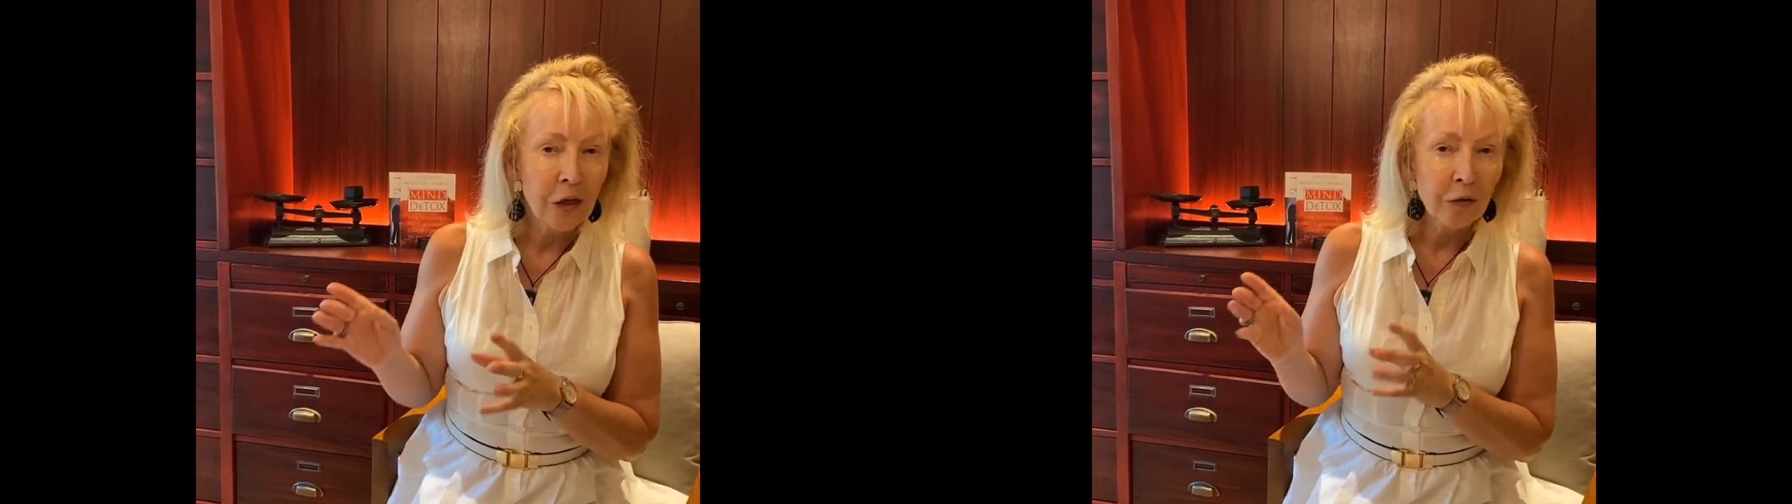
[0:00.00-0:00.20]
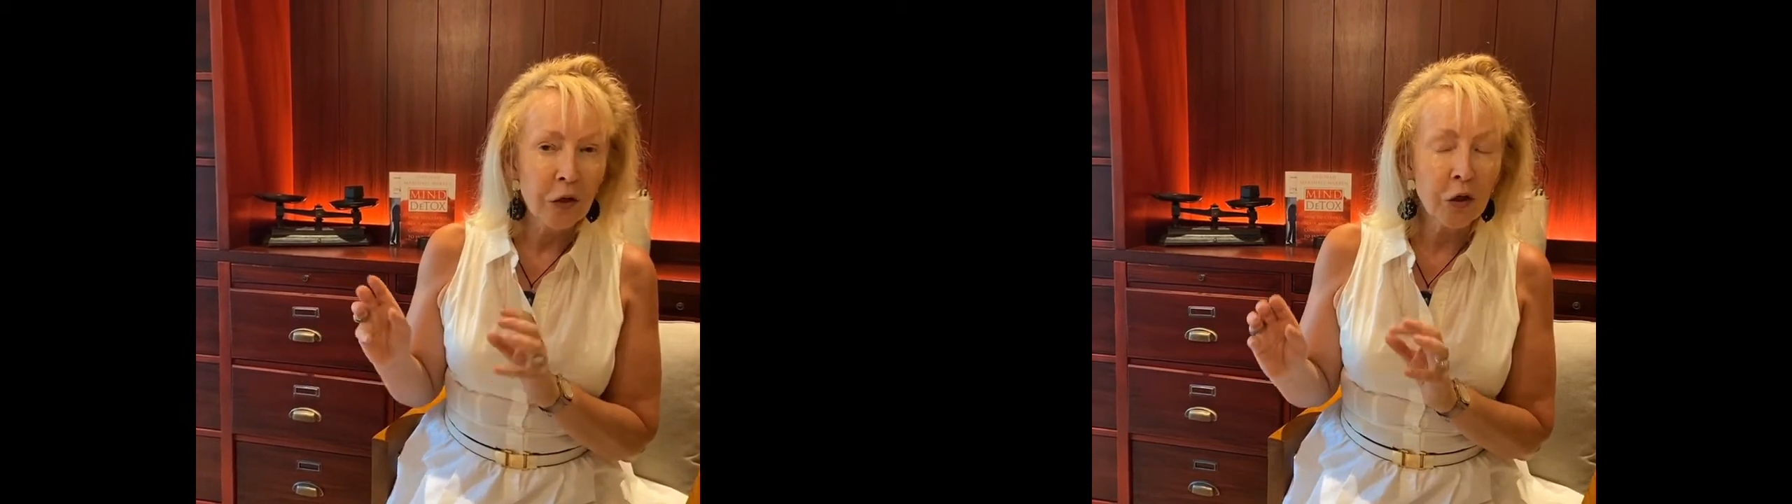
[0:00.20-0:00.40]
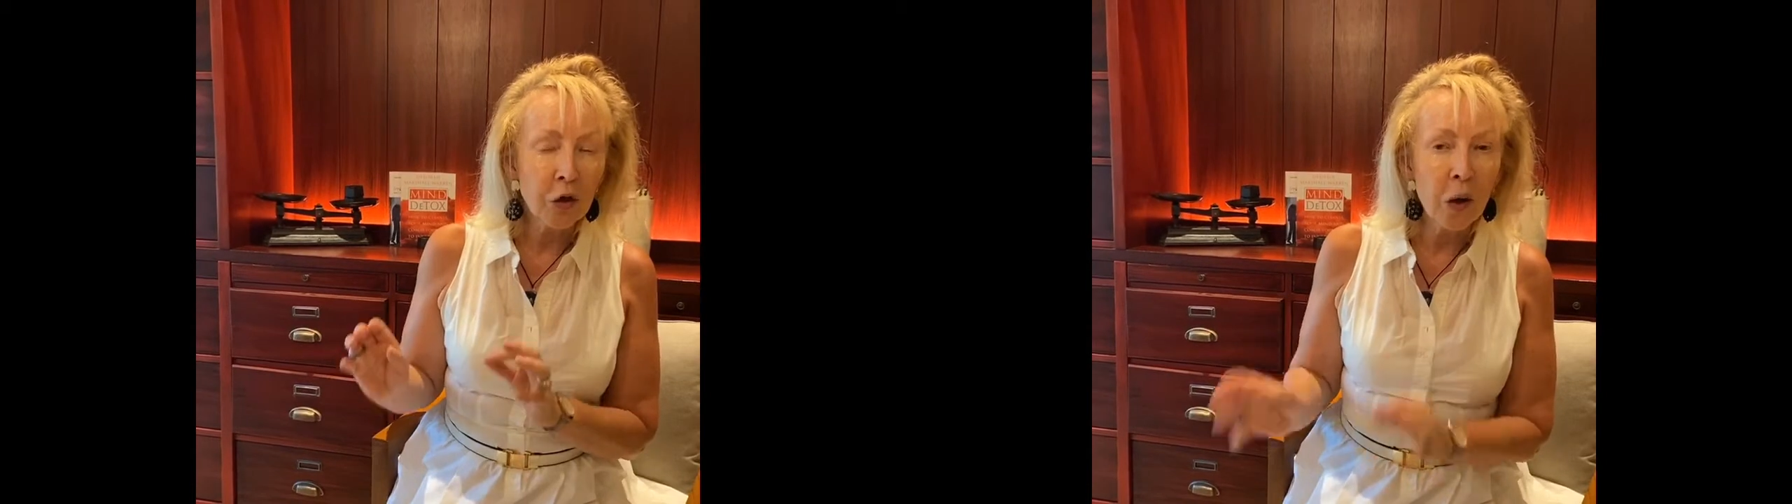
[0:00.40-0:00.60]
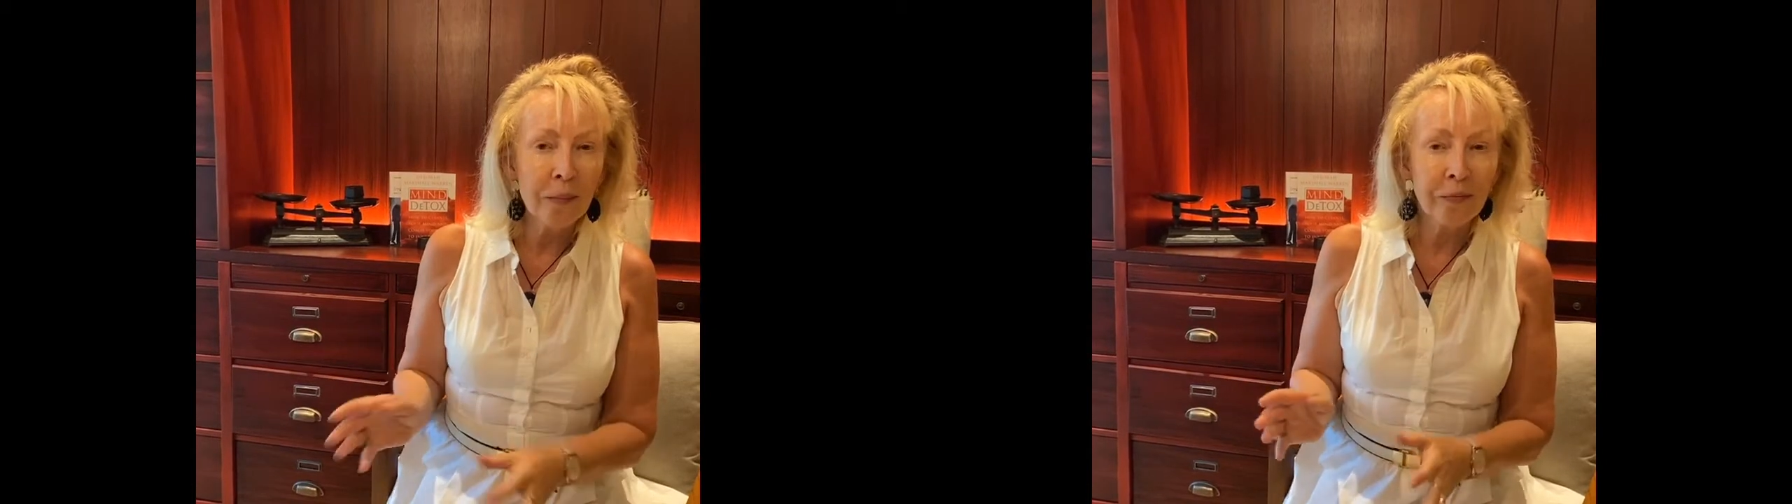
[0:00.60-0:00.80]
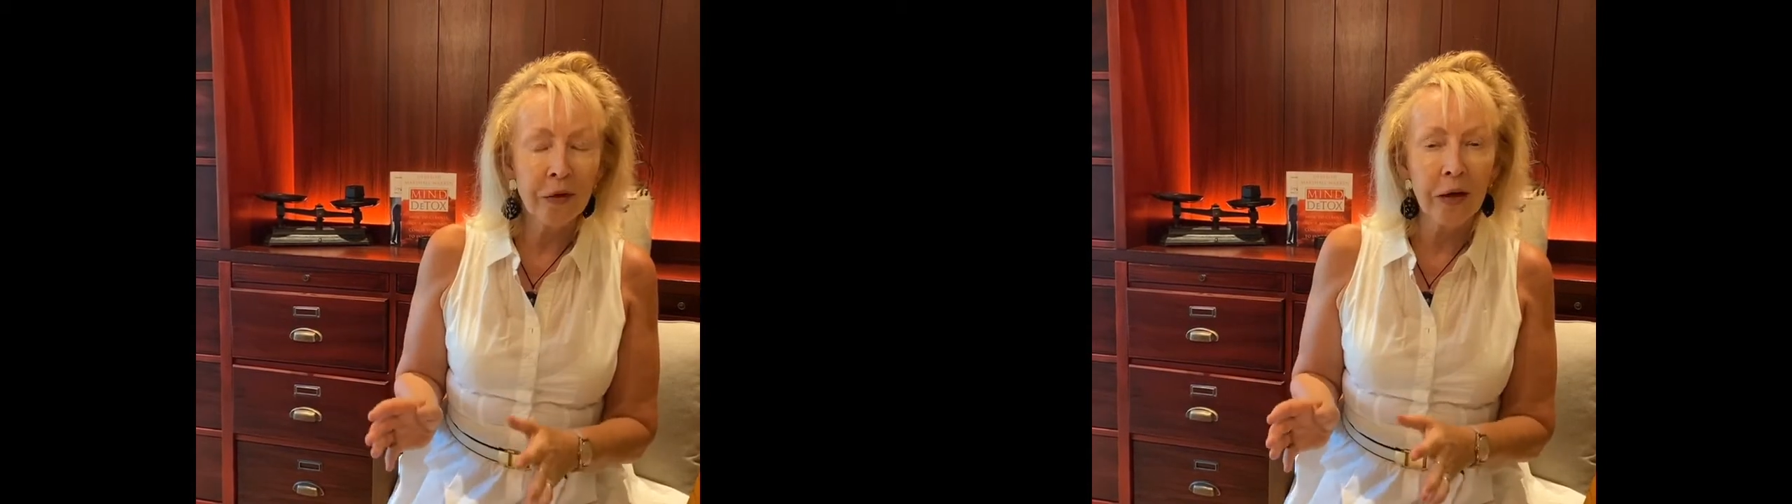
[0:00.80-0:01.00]
from the
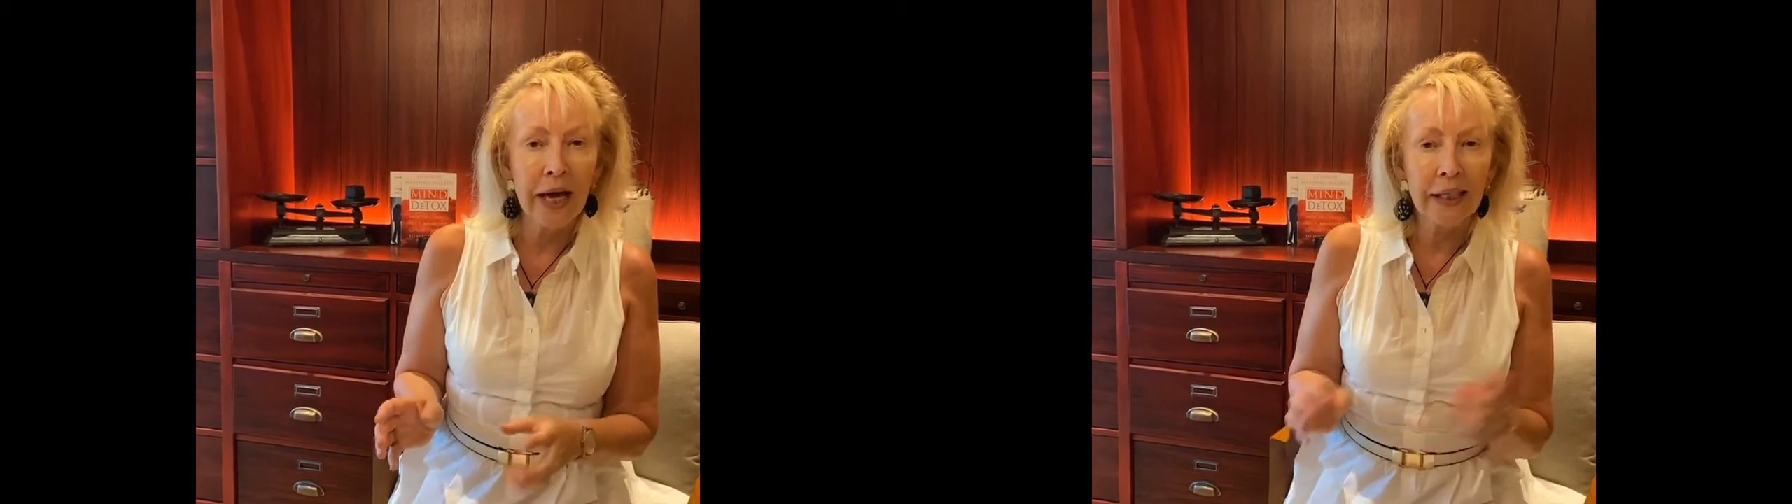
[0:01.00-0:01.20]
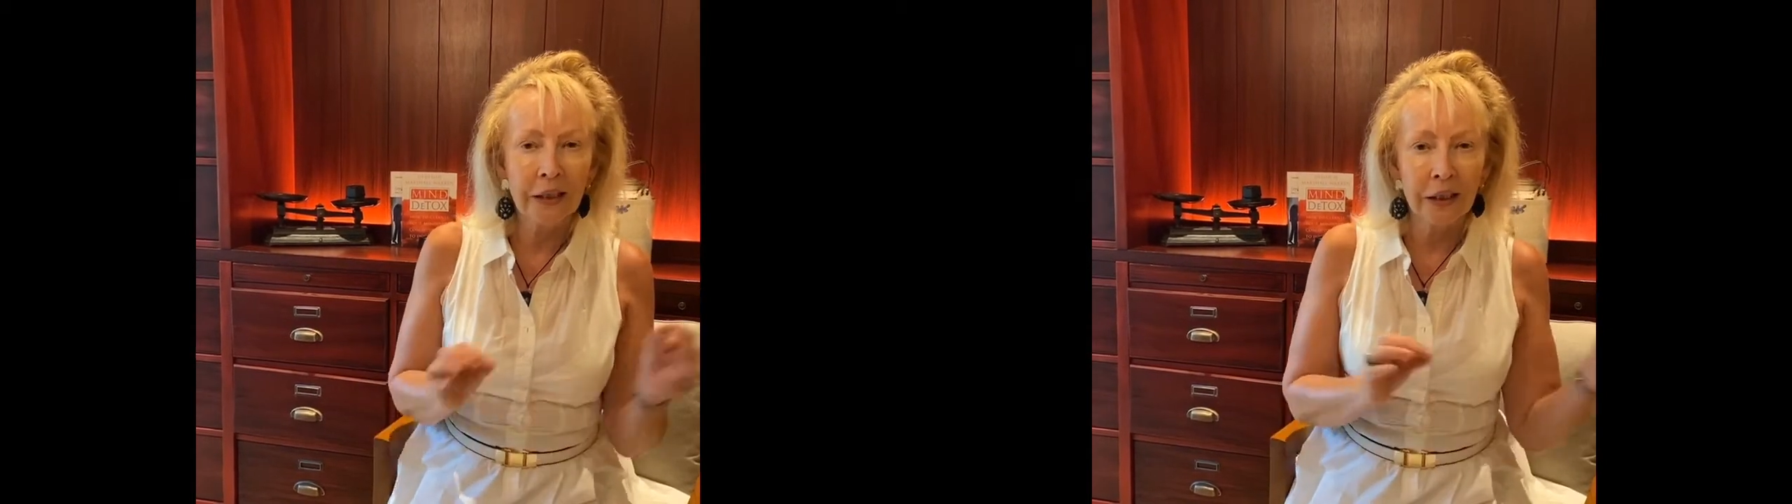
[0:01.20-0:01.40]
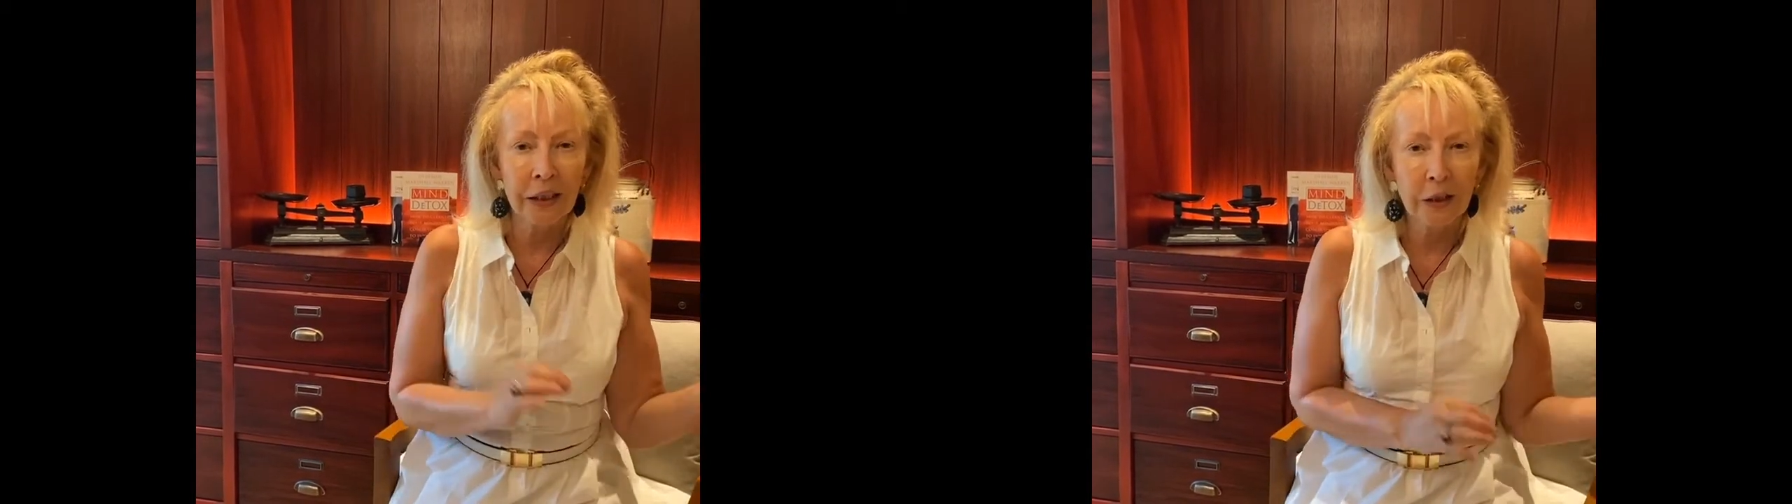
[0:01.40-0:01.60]
top of your head to the